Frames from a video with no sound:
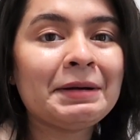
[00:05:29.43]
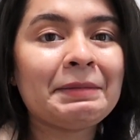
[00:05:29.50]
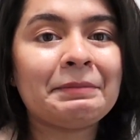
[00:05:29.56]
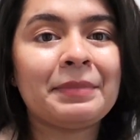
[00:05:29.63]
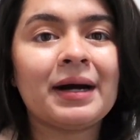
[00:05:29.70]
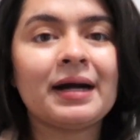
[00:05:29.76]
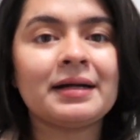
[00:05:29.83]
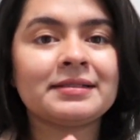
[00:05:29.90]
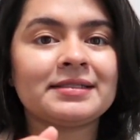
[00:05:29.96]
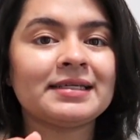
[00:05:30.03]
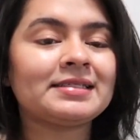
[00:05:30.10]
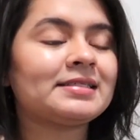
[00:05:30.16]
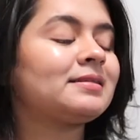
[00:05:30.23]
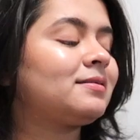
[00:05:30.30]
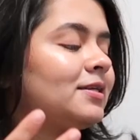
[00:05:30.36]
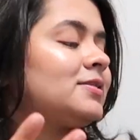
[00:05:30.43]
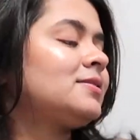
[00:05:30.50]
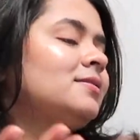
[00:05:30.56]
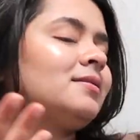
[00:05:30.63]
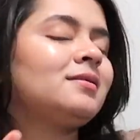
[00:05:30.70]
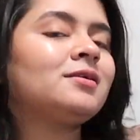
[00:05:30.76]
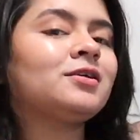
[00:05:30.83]
but it's this
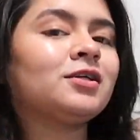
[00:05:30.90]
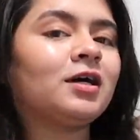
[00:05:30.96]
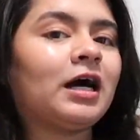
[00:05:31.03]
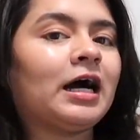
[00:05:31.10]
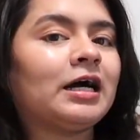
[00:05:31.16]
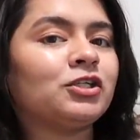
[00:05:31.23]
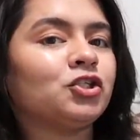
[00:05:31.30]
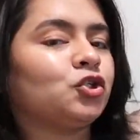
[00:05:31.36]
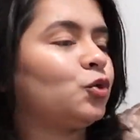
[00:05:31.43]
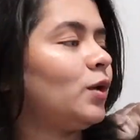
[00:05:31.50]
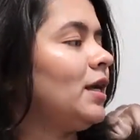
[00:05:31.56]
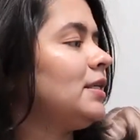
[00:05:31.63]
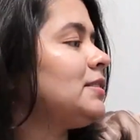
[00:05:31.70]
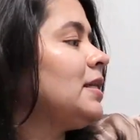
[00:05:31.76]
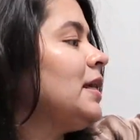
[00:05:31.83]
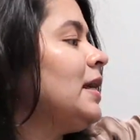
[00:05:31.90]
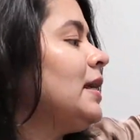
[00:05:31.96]
dress.